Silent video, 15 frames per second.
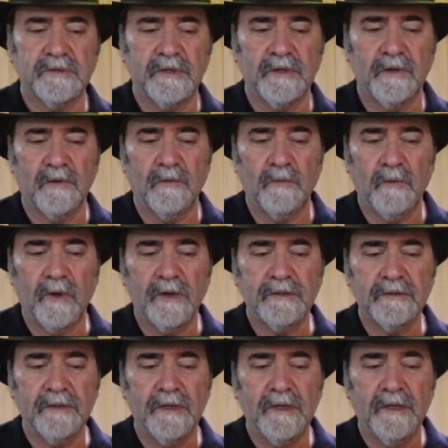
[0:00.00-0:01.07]
So you go
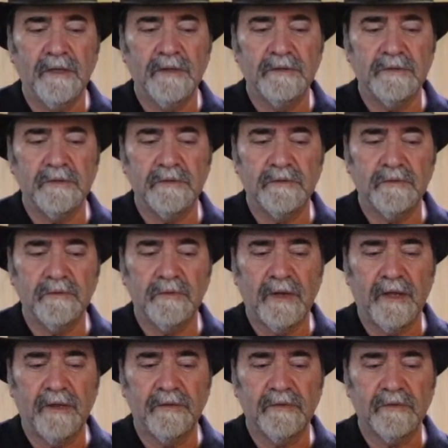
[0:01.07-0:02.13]
1, 2
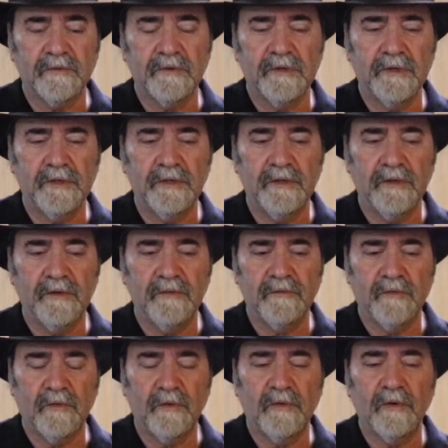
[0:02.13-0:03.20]
and 3,
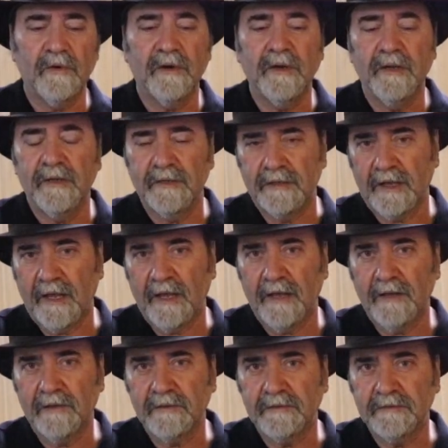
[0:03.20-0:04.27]
4,
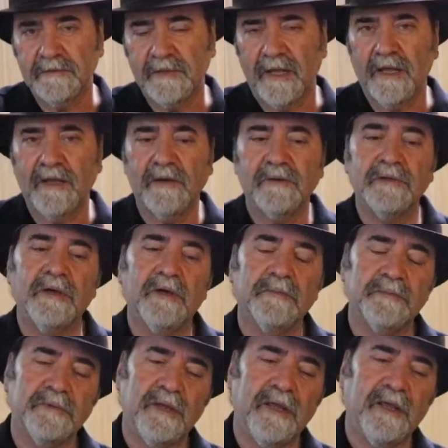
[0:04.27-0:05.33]
down, down,
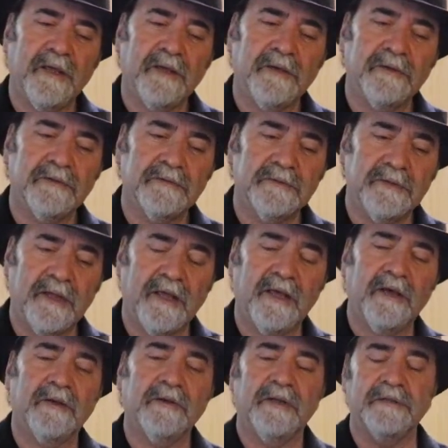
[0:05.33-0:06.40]
up, down,
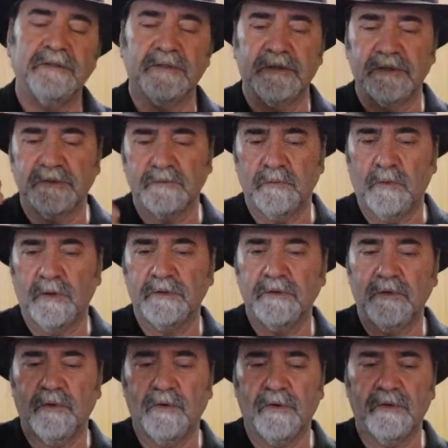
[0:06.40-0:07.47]
down, and then this
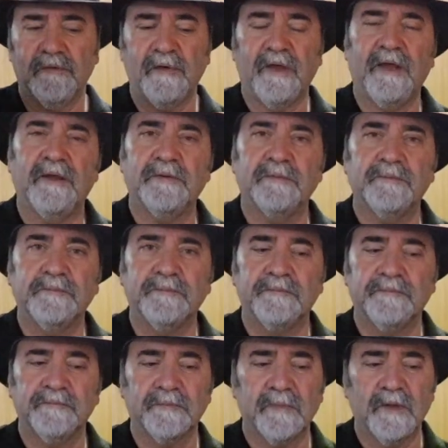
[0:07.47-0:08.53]
one chord of A.
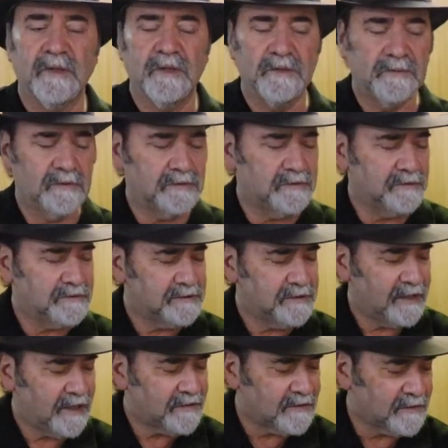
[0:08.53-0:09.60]
We'll do it
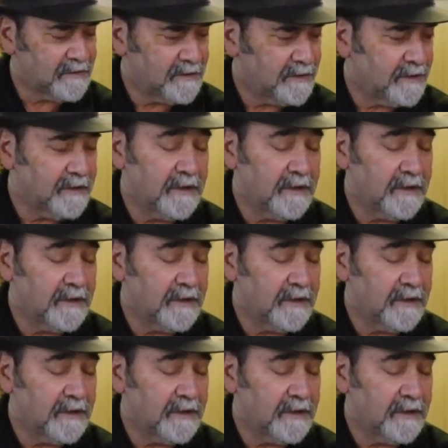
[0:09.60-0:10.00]
together.